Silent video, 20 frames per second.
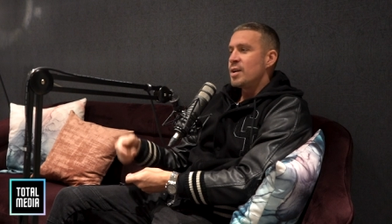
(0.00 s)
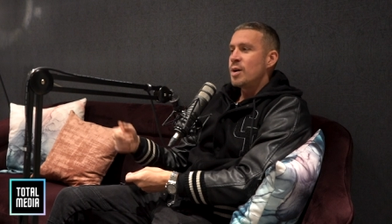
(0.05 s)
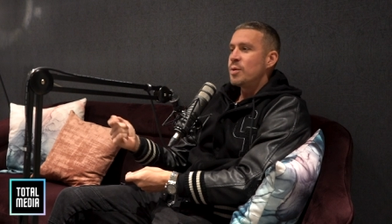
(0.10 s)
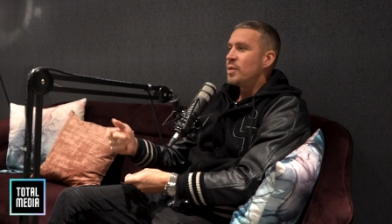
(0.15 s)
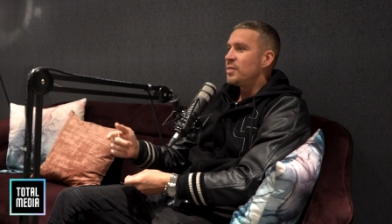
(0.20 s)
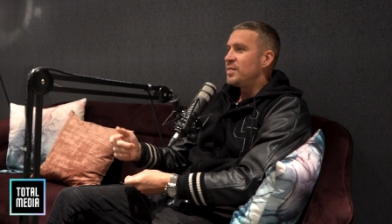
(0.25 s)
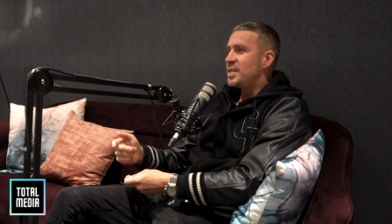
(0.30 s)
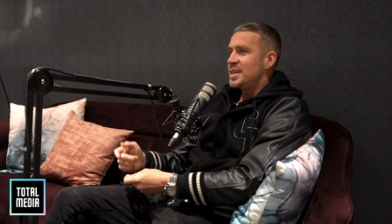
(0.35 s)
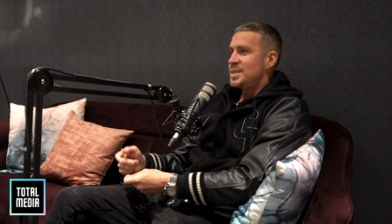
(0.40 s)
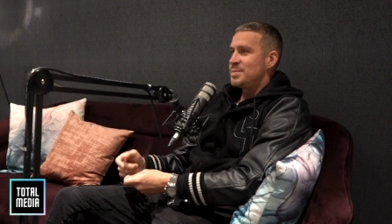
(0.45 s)
not
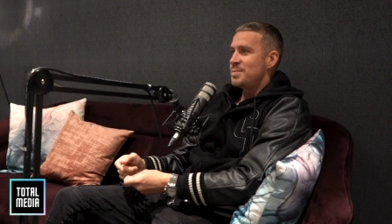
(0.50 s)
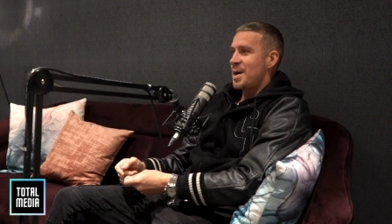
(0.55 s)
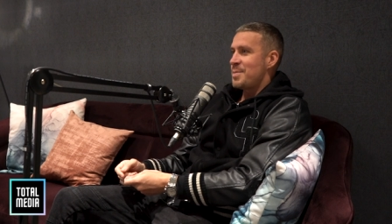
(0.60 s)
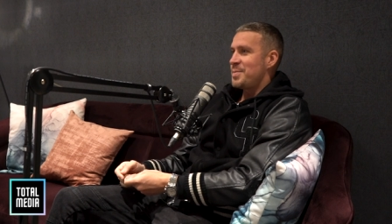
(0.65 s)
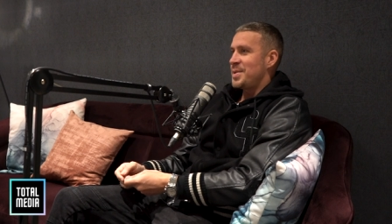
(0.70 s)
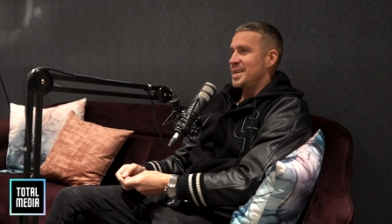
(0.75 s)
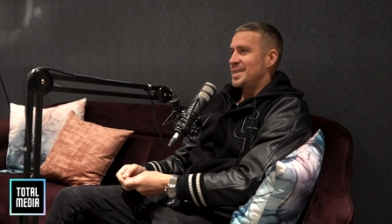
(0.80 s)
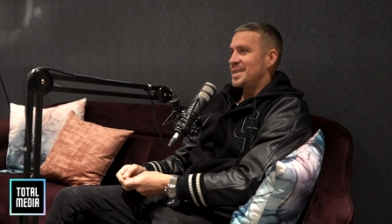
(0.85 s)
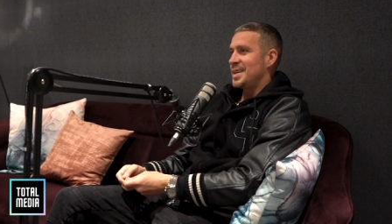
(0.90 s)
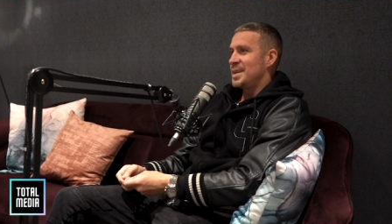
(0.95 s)
with these
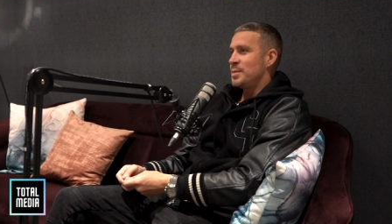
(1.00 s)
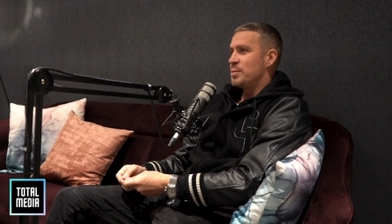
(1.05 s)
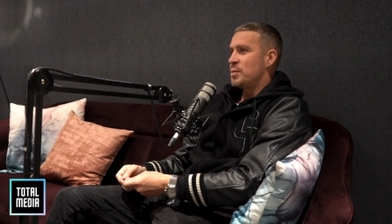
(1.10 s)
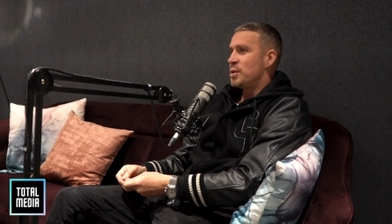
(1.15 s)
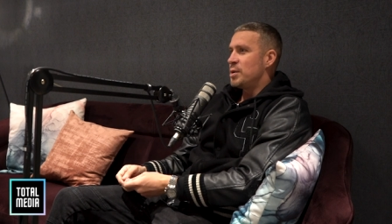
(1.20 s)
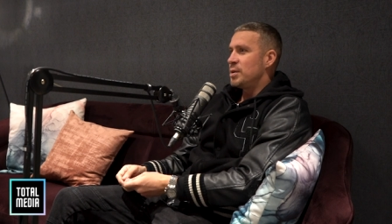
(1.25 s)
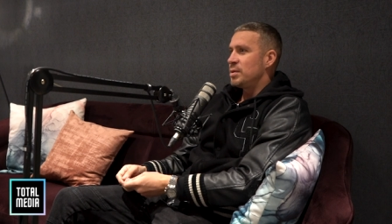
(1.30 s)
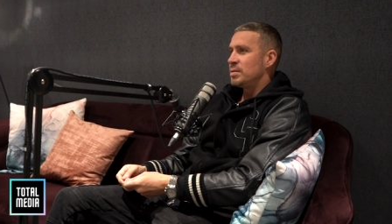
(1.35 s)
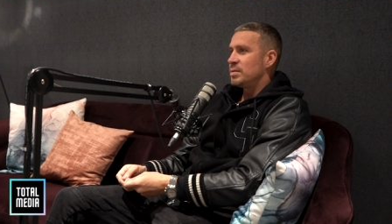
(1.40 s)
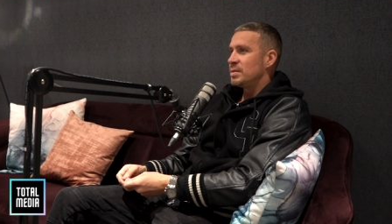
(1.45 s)
Muppets
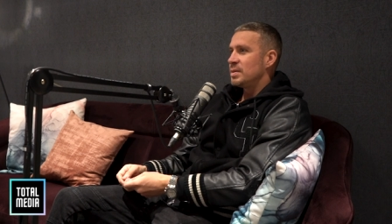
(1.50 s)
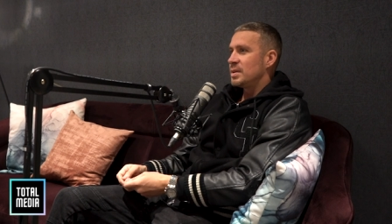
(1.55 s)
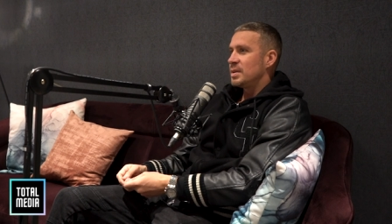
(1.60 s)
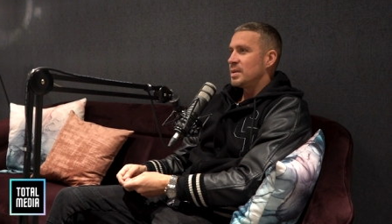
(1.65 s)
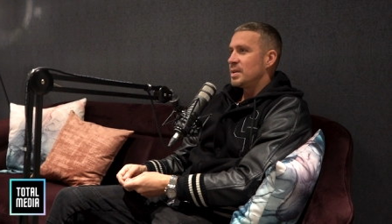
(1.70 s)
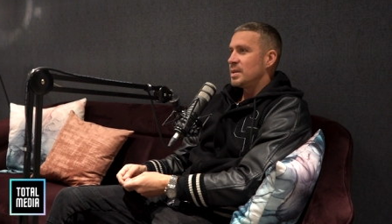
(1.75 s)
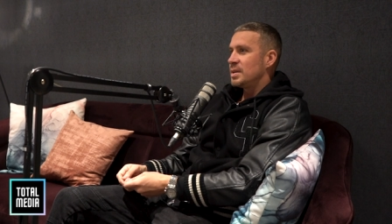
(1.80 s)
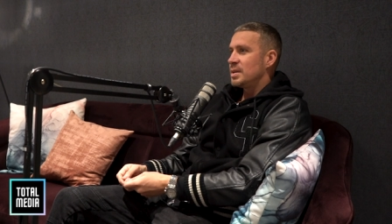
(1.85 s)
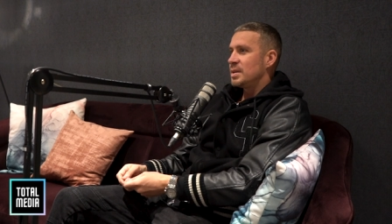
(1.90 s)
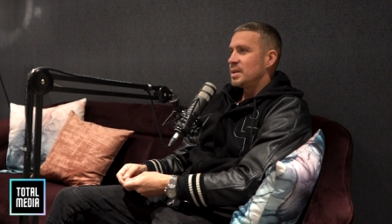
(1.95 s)
anymore?
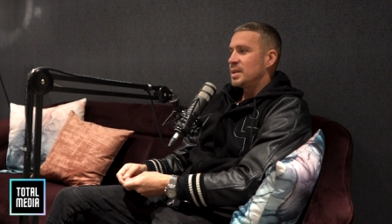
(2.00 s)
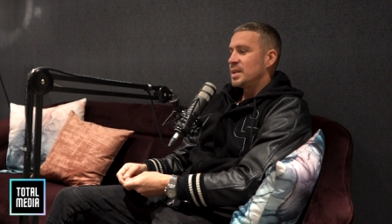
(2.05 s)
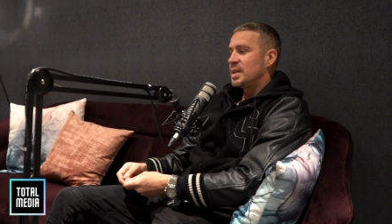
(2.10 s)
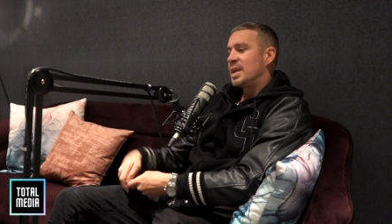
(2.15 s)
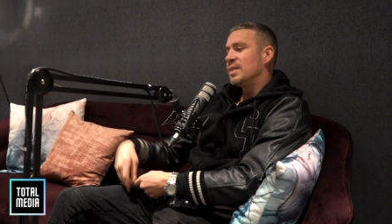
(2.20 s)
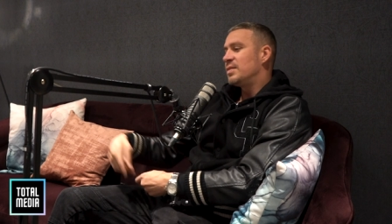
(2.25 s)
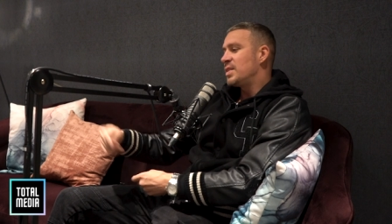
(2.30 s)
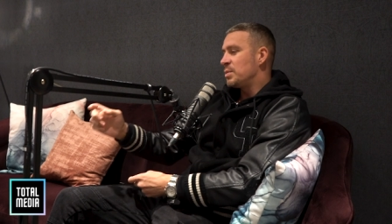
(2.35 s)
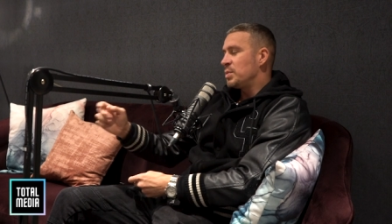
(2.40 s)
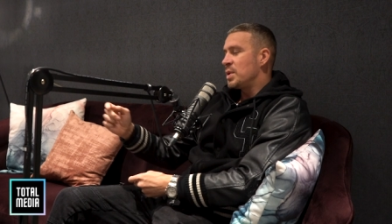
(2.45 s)

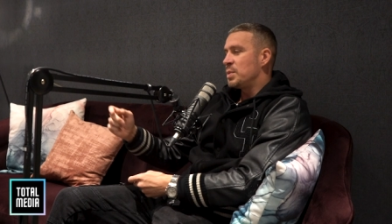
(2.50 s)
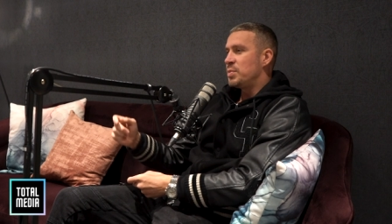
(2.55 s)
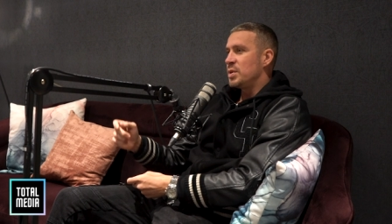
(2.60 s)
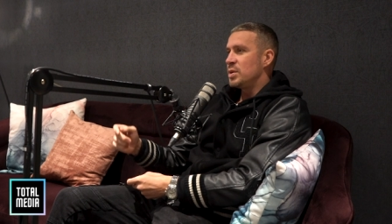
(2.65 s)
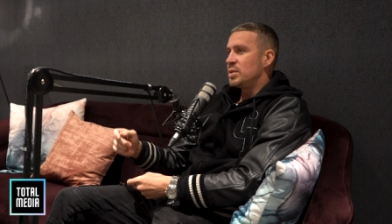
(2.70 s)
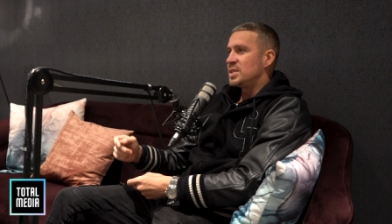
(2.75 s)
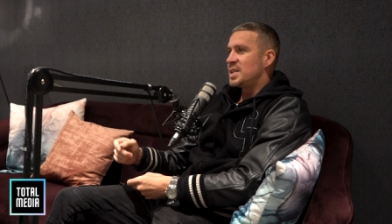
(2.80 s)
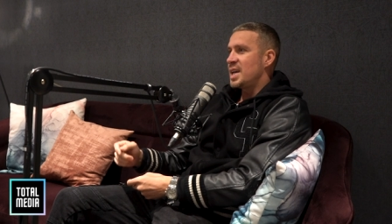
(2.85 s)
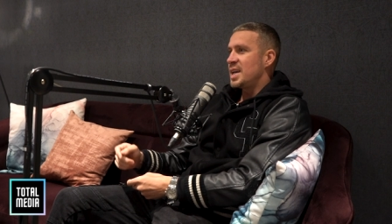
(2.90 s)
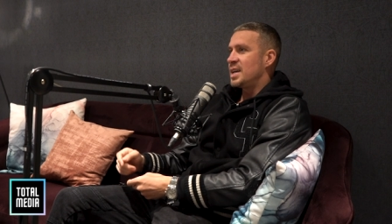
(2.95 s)
Give them the
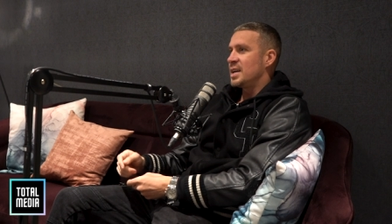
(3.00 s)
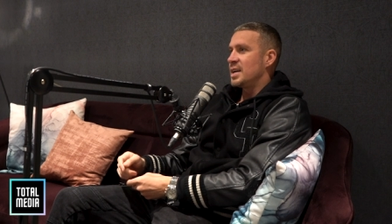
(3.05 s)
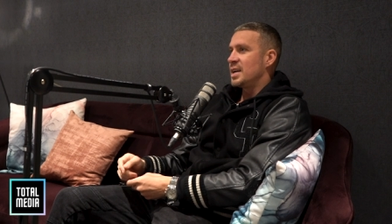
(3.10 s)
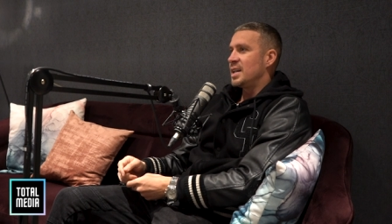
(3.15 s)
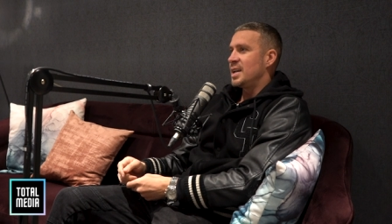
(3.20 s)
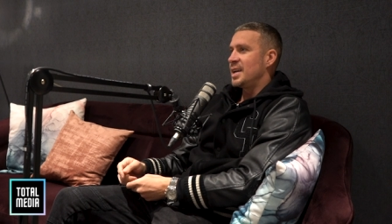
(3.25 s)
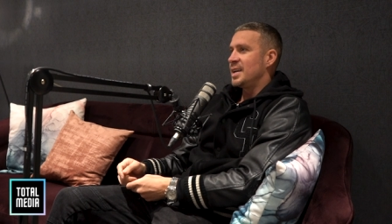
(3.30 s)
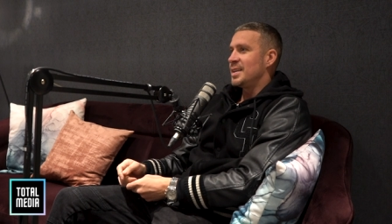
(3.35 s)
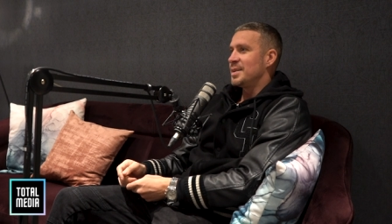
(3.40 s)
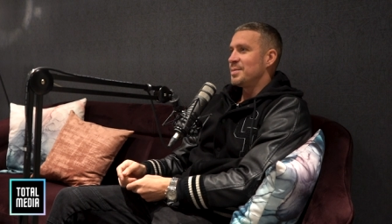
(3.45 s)
boots, they can
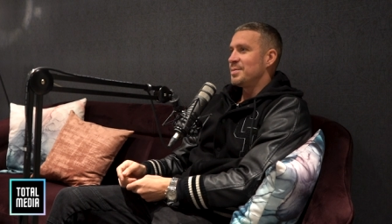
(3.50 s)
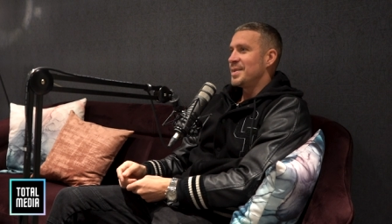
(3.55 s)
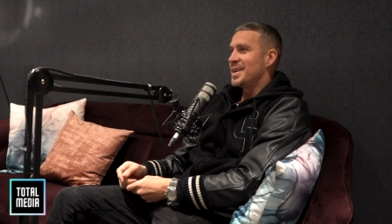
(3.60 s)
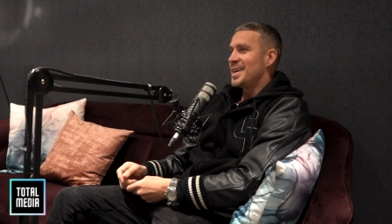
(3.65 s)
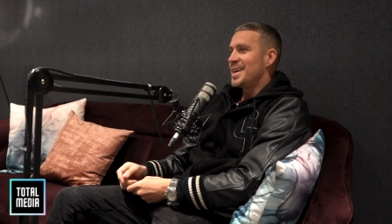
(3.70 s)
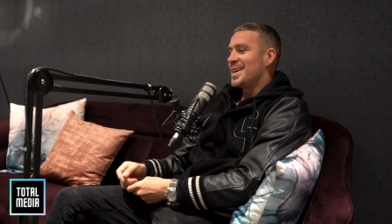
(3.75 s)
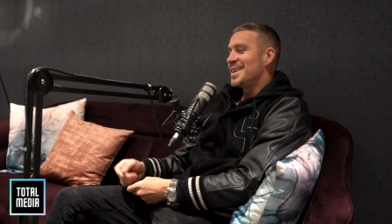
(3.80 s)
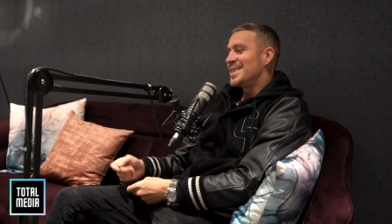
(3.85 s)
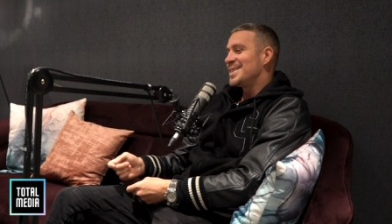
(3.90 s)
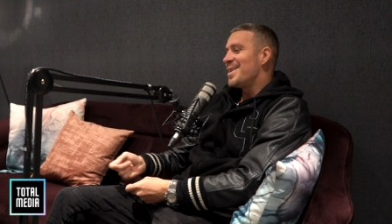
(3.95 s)
clean them.
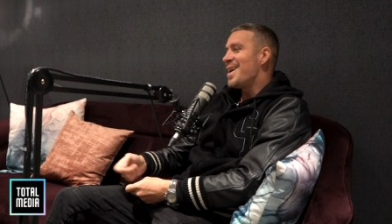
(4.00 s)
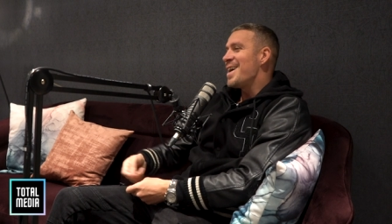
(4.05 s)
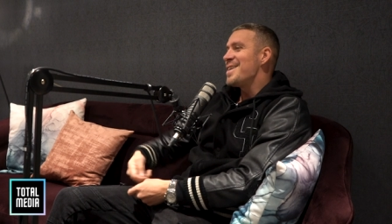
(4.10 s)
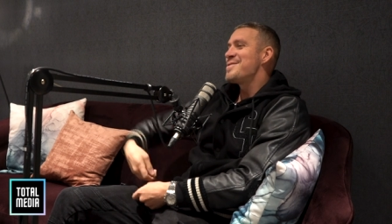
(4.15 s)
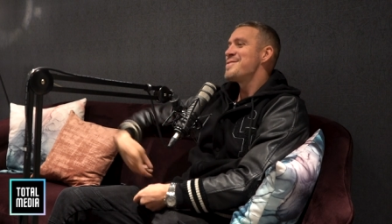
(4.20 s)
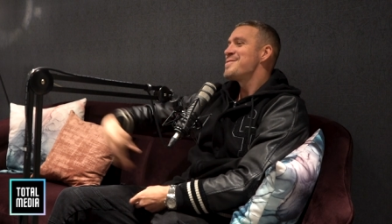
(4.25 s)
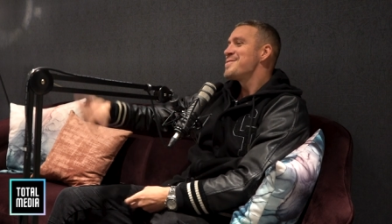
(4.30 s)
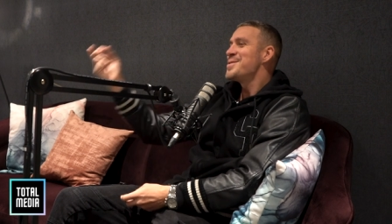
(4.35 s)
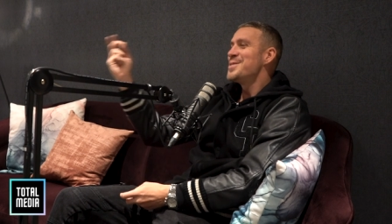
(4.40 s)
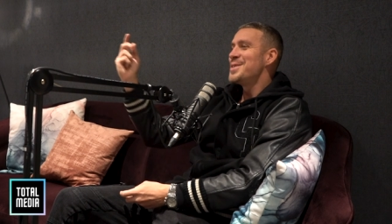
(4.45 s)
So I
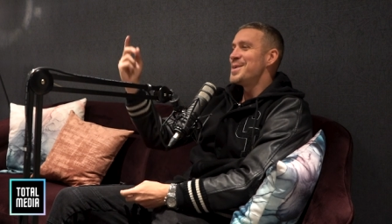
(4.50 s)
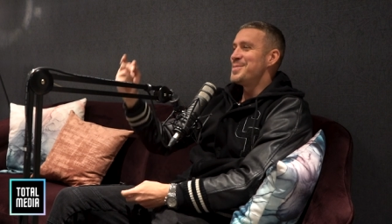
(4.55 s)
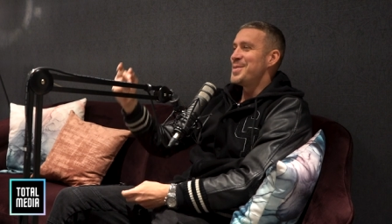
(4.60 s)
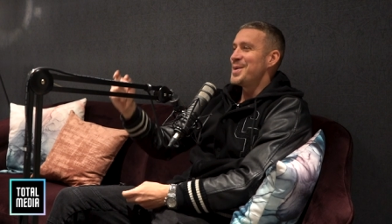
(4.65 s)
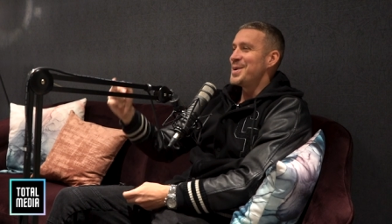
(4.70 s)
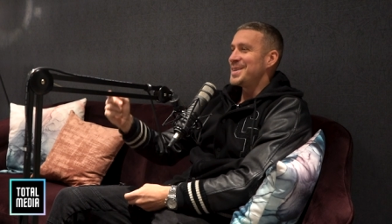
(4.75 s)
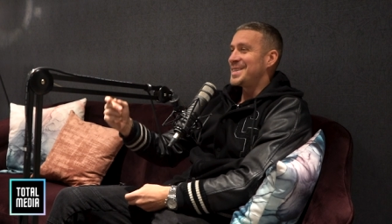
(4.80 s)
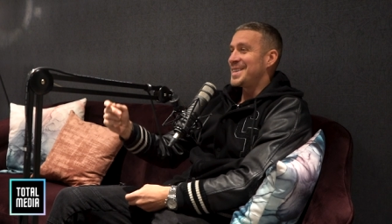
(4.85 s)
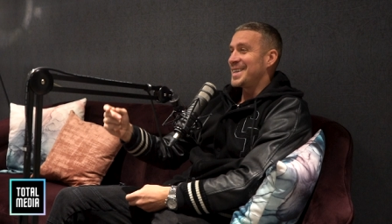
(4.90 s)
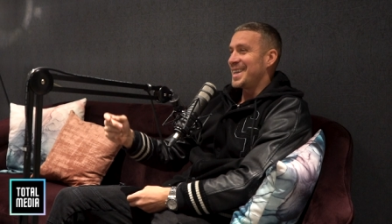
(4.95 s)
threw the
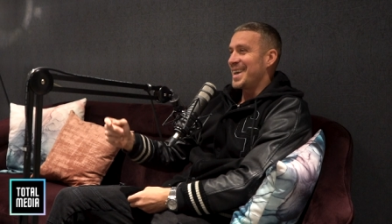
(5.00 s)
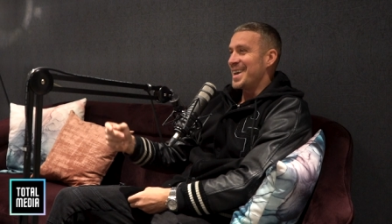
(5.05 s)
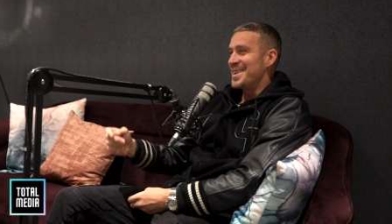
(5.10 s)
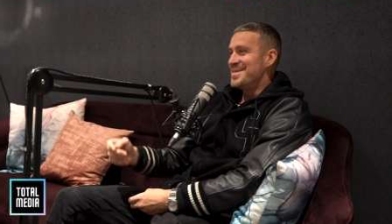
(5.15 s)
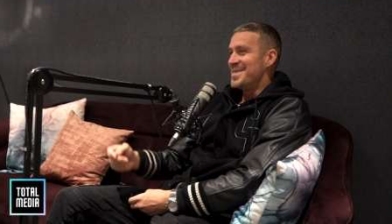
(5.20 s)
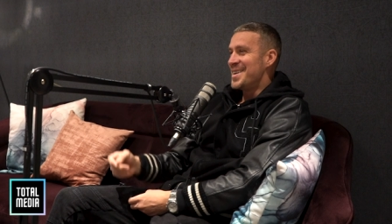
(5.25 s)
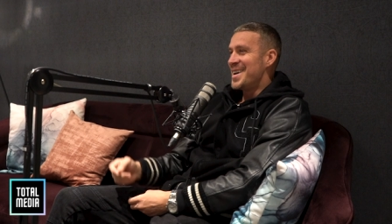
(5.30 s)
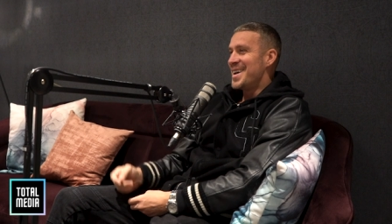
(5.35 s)
boots at them,